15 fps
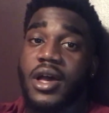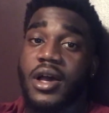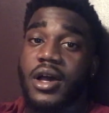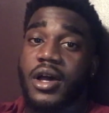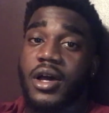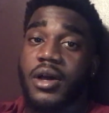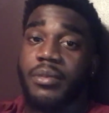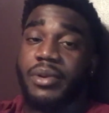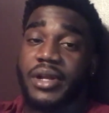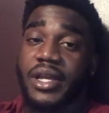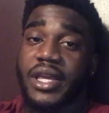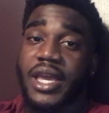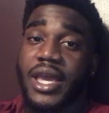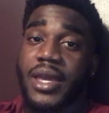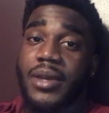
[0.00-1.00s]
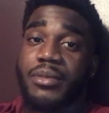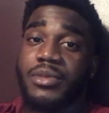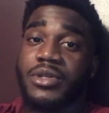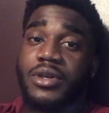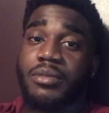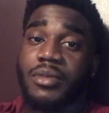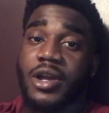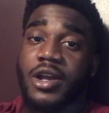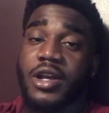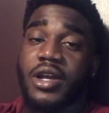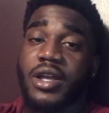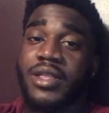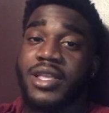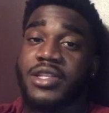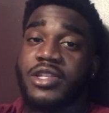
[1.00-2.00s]
But they came to America
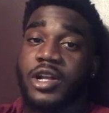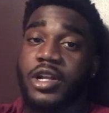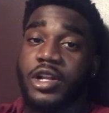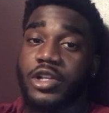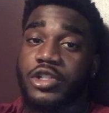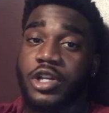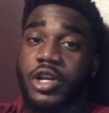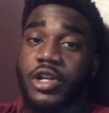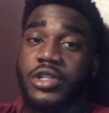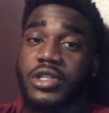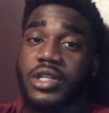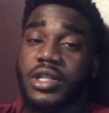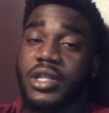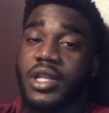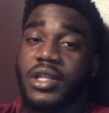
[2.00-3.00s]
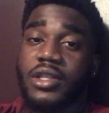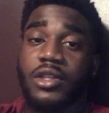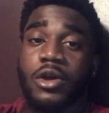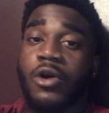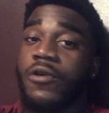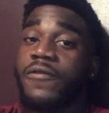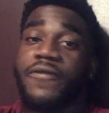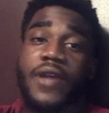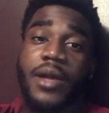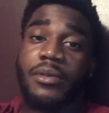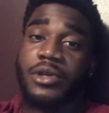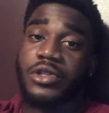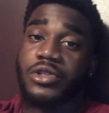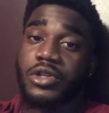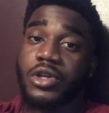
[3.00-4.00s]
and they started a church, and the whole family
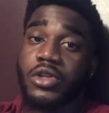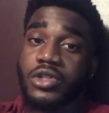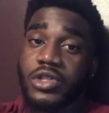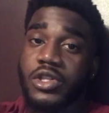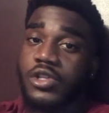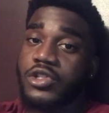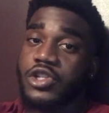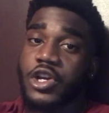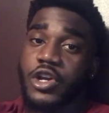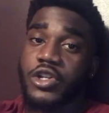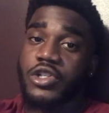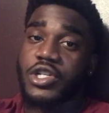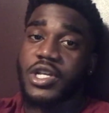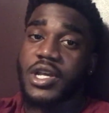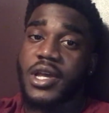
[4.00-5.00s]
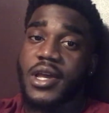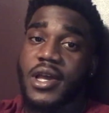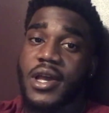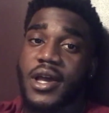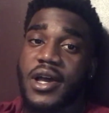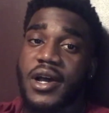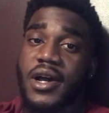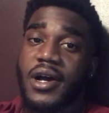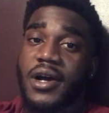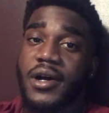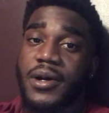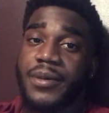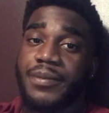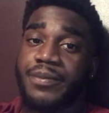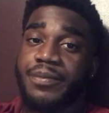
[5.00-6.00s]
used to go to their church.
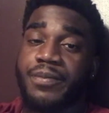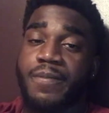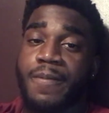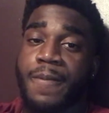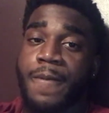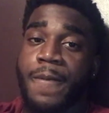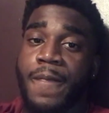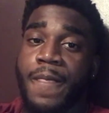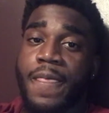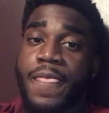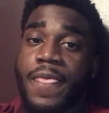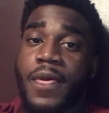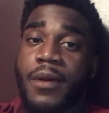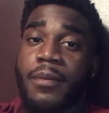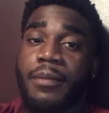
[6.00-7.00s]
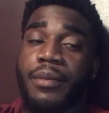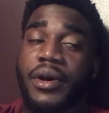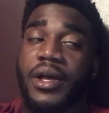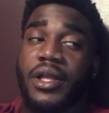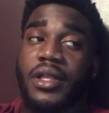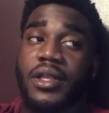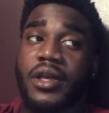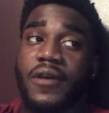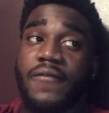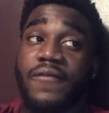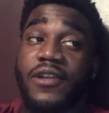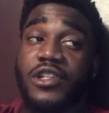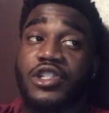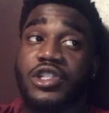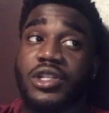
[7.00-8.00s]
Um, but
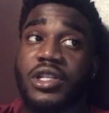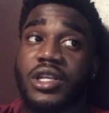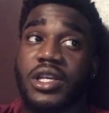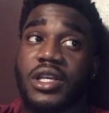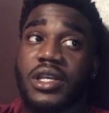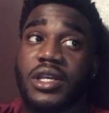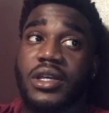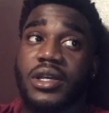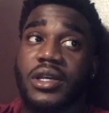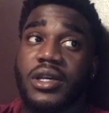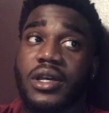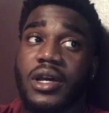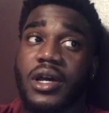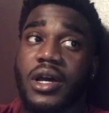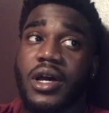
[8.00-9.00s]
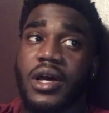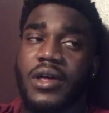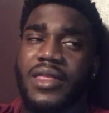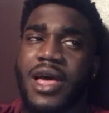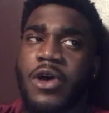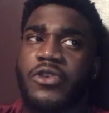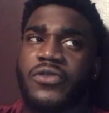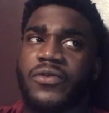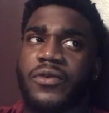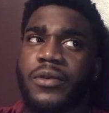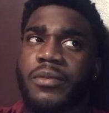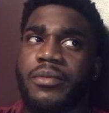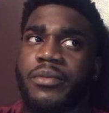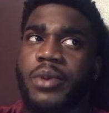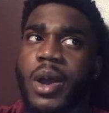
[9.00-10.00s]
eventually, that was
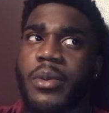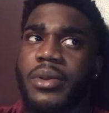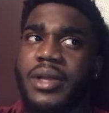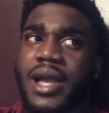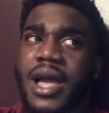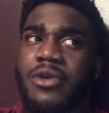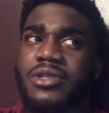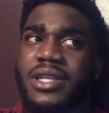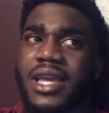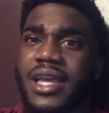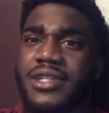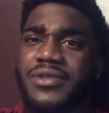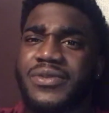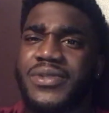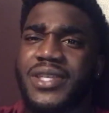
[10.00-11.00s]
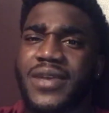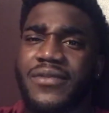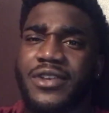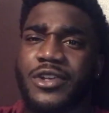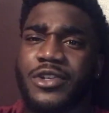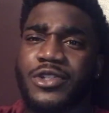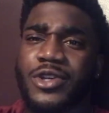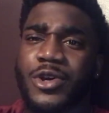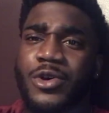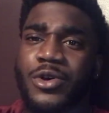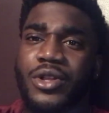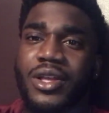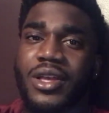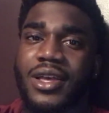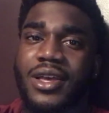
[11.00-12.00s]
from probably like I was the age of 7 years old.
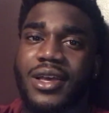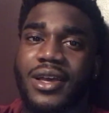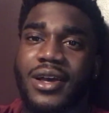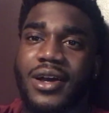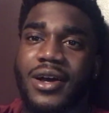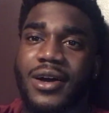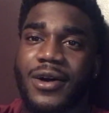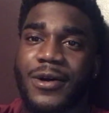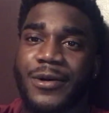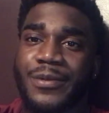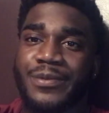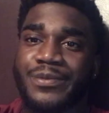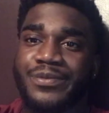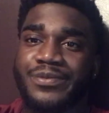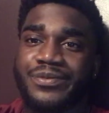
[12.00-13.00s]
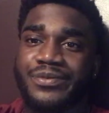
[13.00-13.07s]
Um,